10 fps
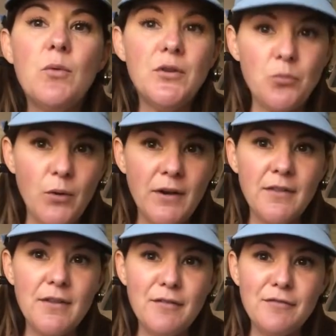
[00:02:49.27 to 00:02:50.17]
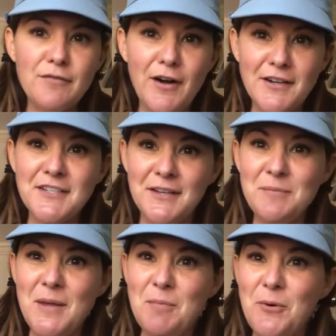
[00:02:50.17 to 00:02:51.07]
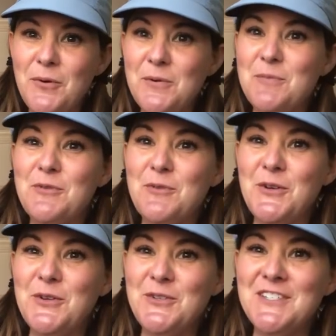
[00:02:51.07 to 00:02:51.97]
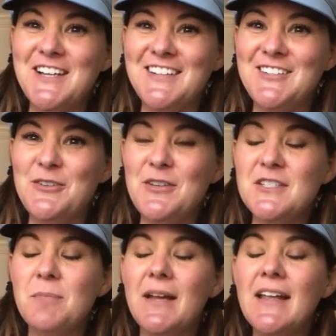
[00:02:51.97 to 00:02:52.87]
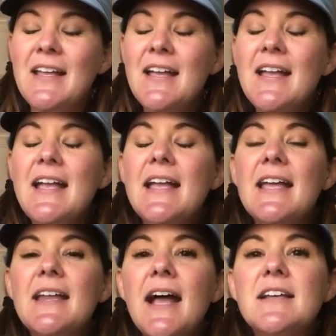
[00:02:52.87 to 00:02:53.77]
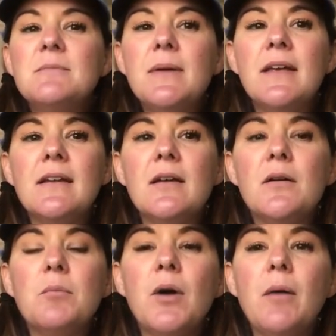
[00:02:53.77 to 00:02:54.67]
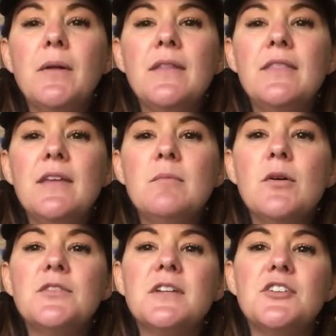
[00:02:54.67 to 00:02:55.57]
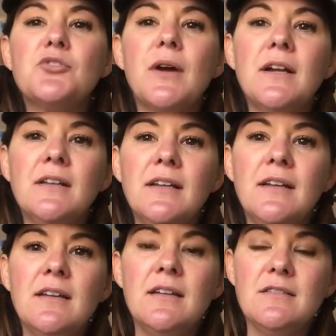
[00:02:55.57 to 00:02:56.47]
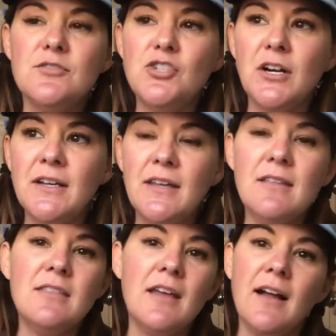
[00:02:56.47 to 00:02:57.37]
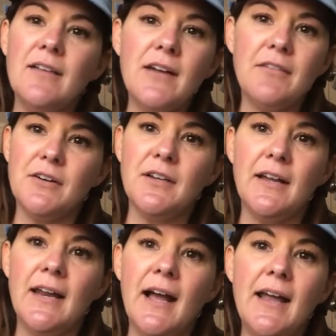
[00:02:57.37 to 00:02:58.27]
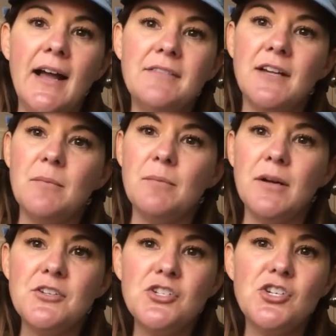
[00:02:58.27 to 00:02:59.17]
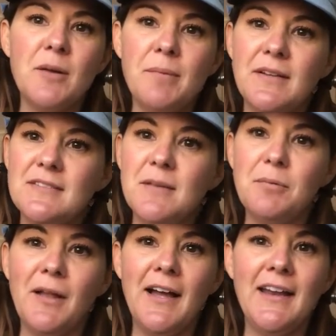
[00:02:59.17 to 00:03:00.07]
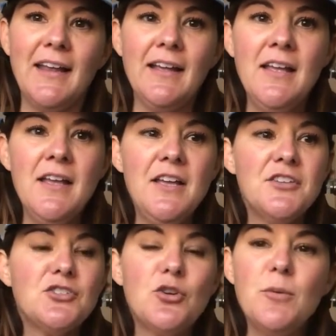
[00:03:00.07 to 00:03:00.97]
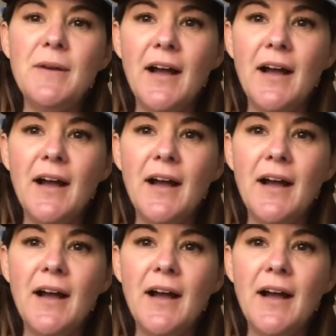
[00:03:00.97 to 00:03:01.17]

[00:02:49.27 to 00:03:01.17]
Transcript: with one of the fox hunt people before you decide to do this, but it has been probably the most adrenaline junky thing I've ever done. And I've done bungee jumping, zip lining, scuba